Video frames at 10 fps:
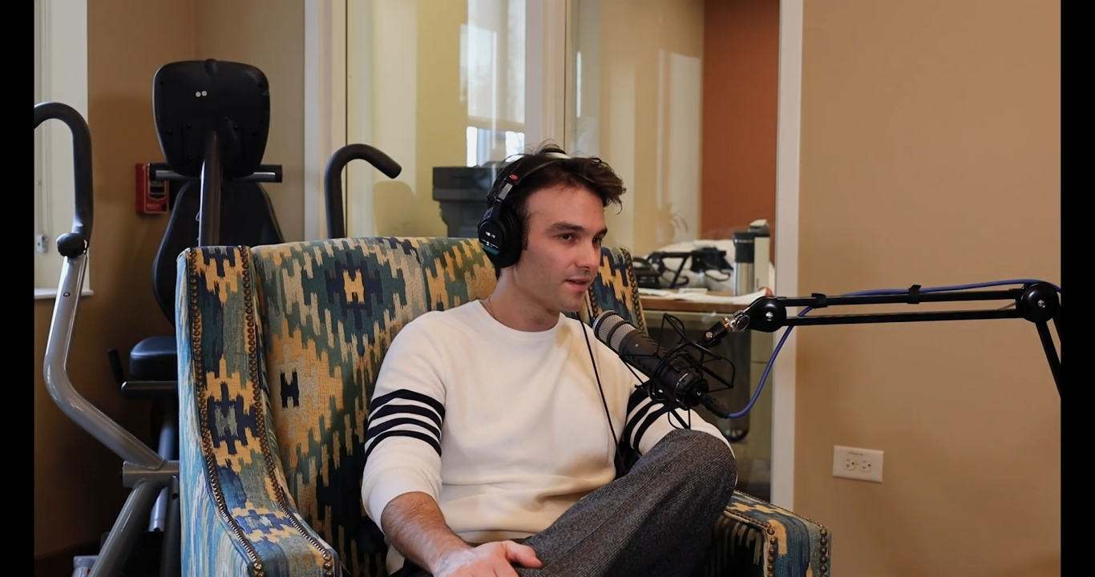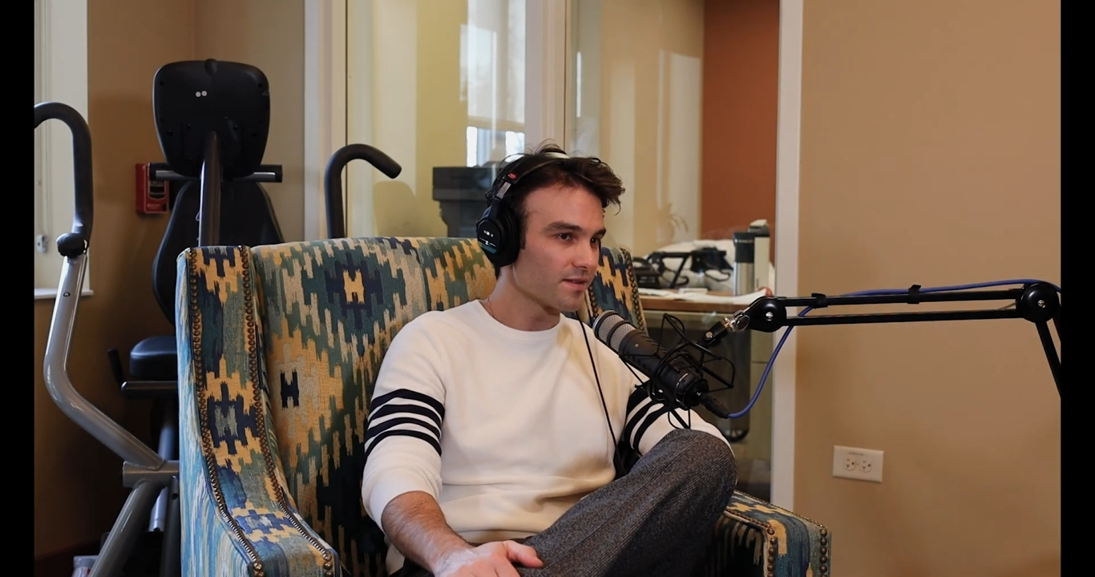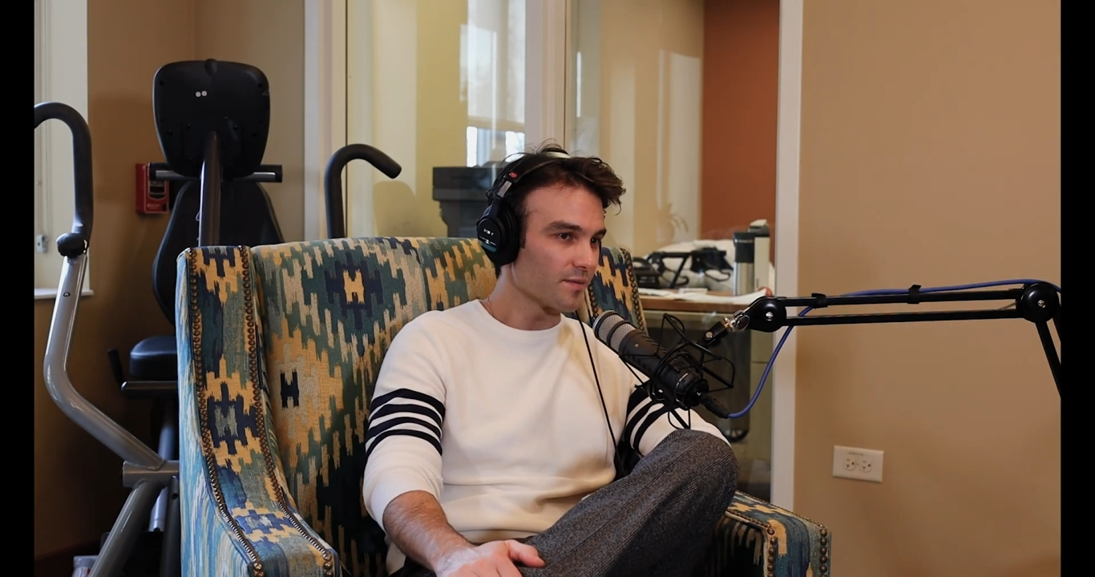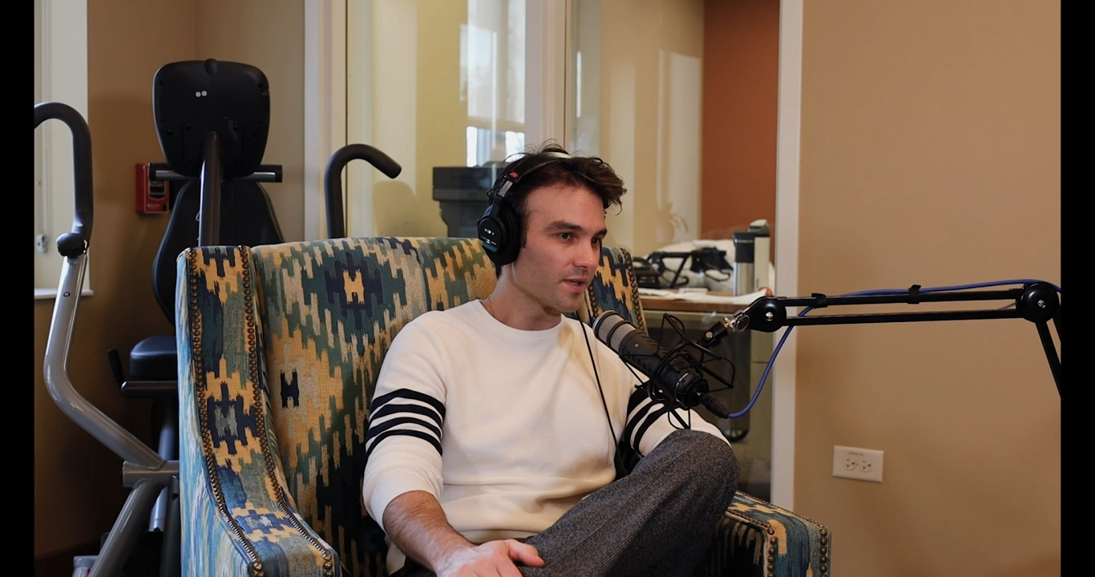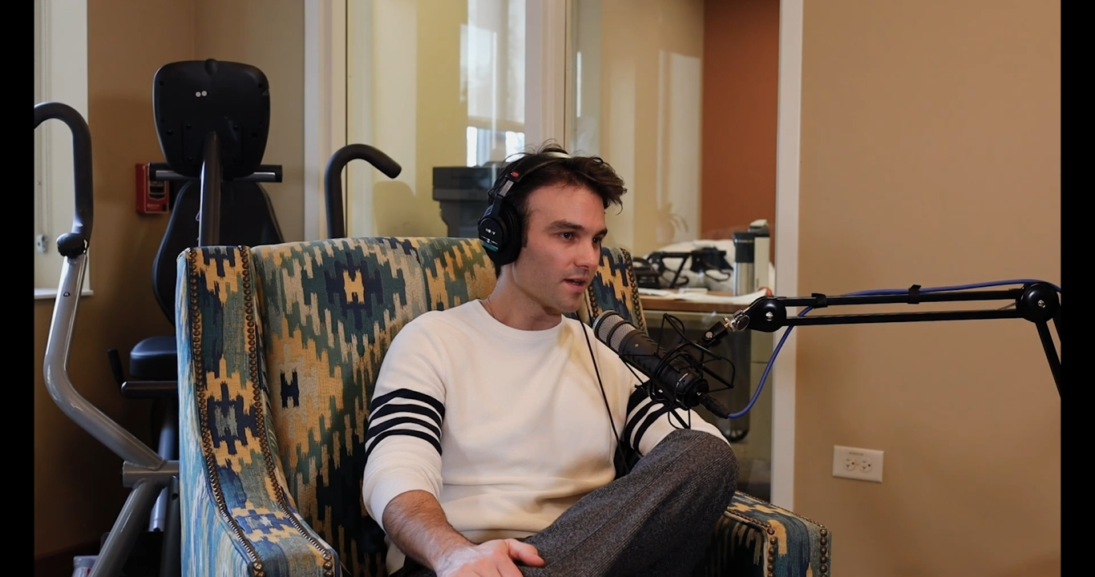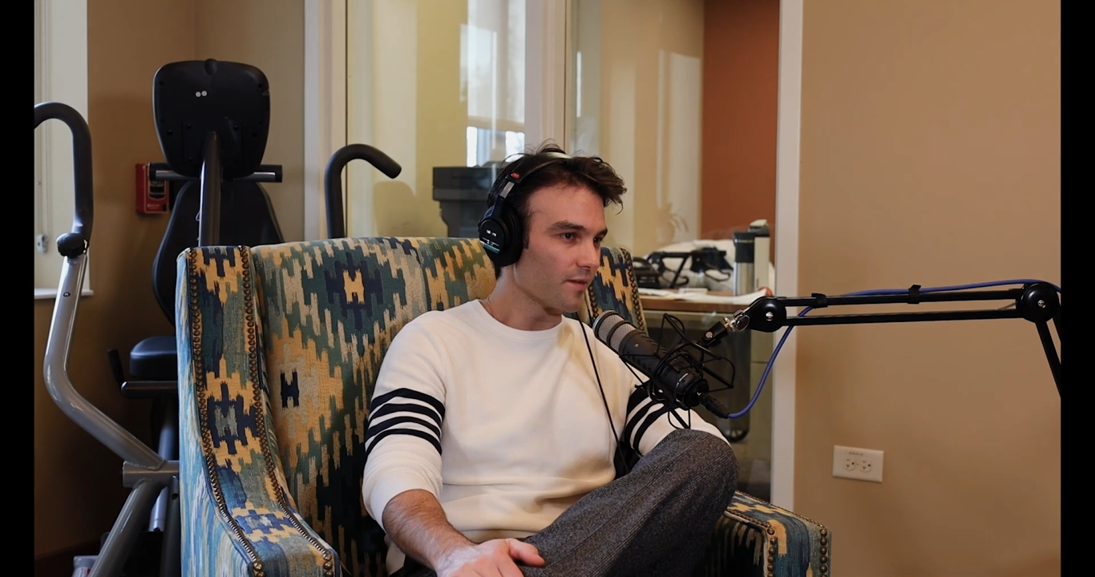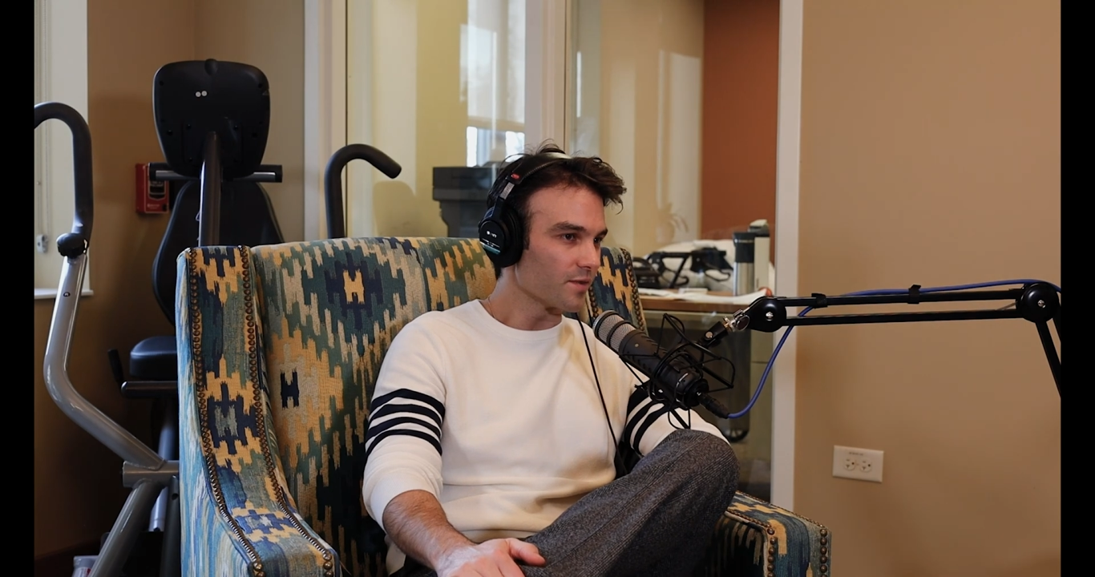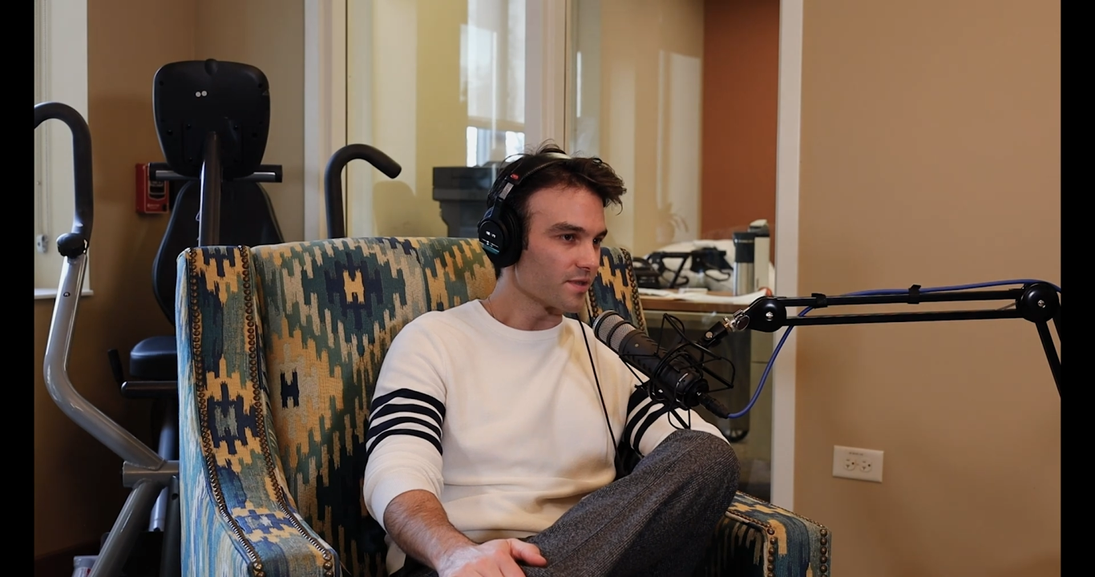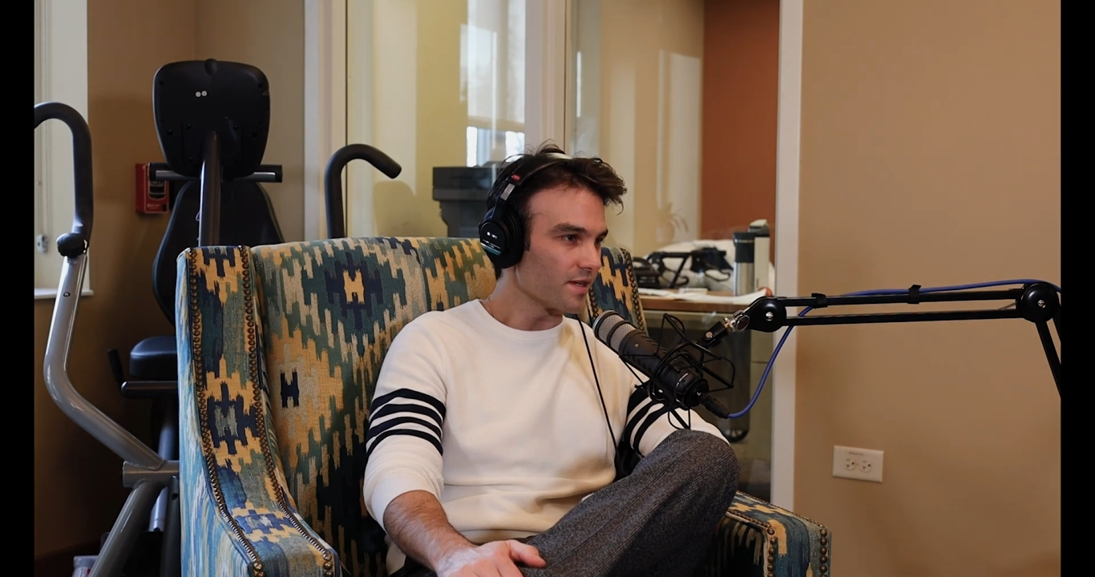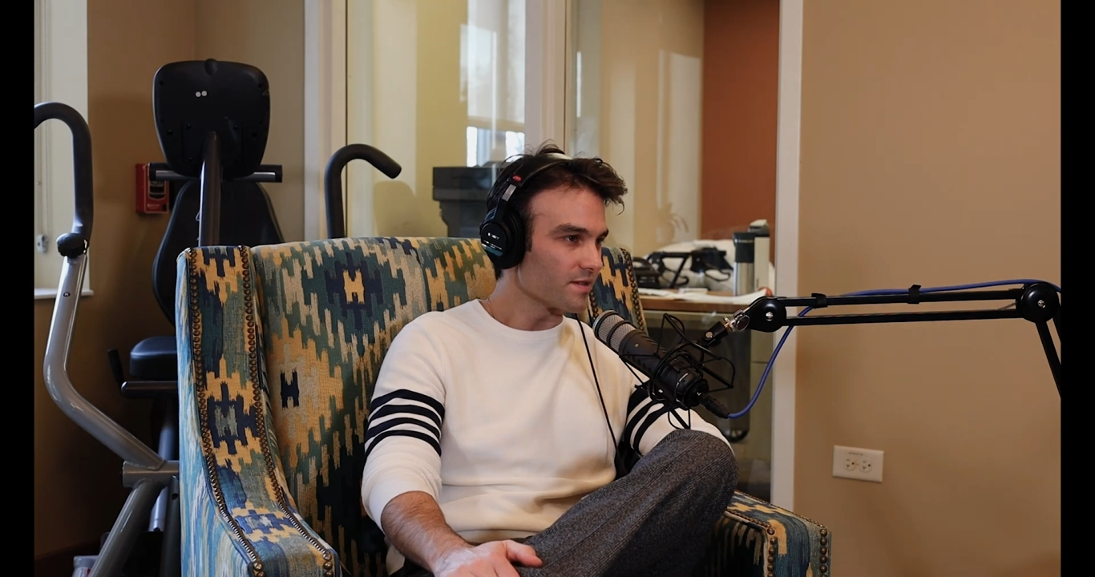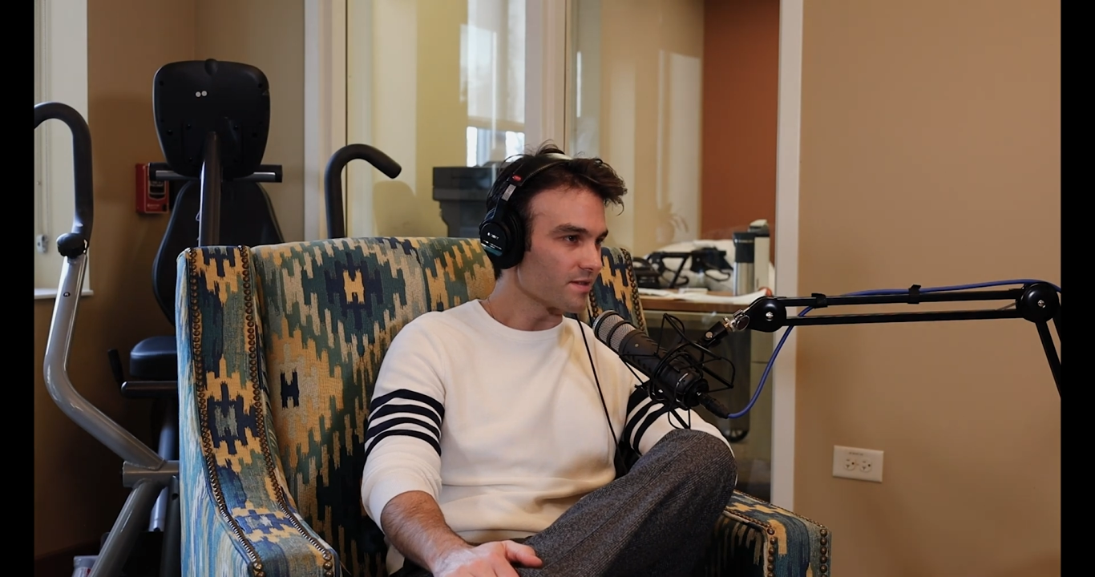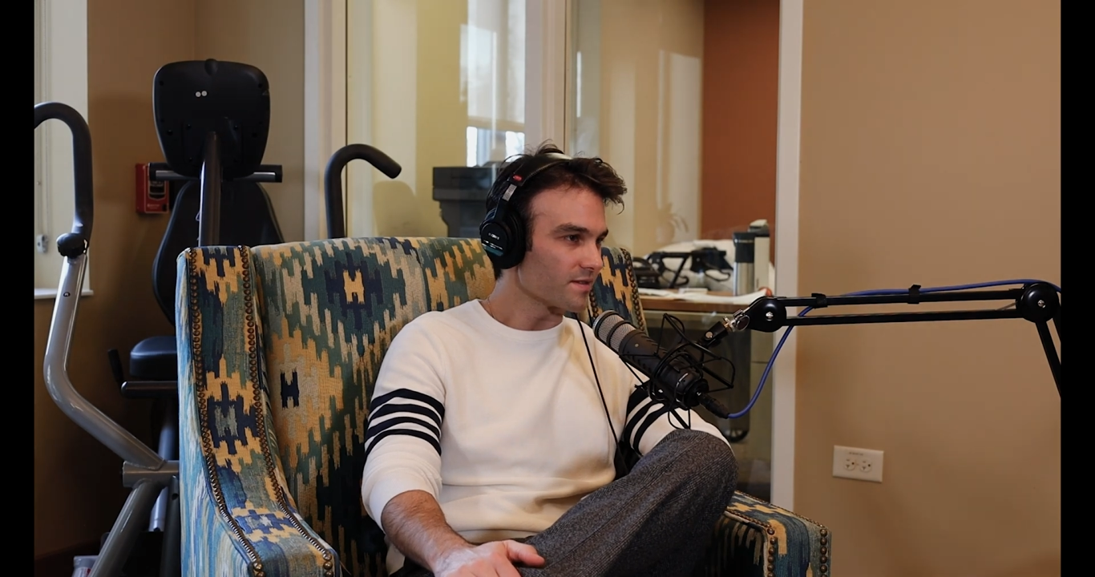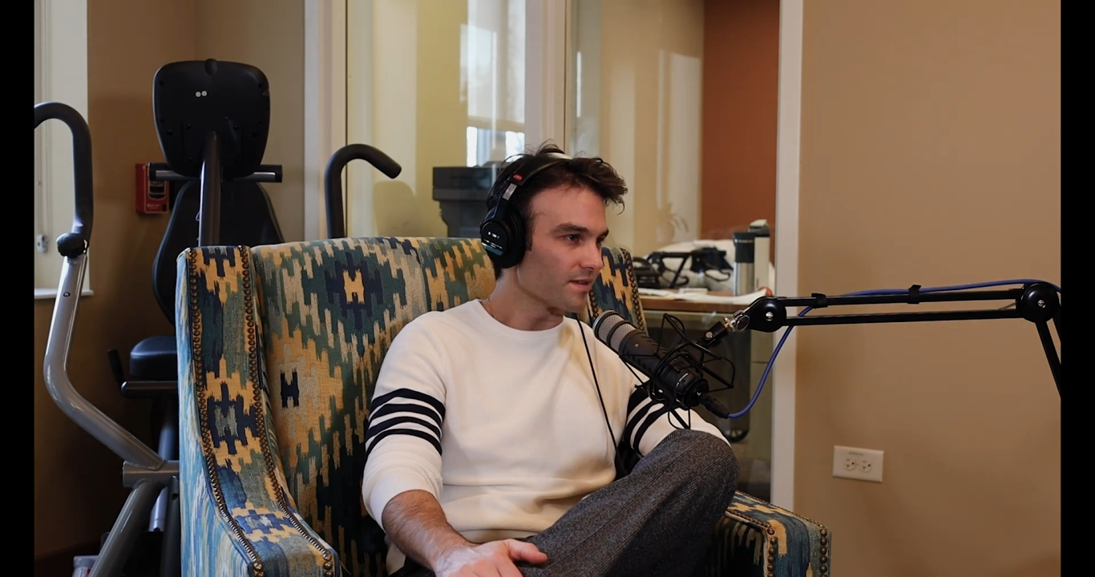the conversations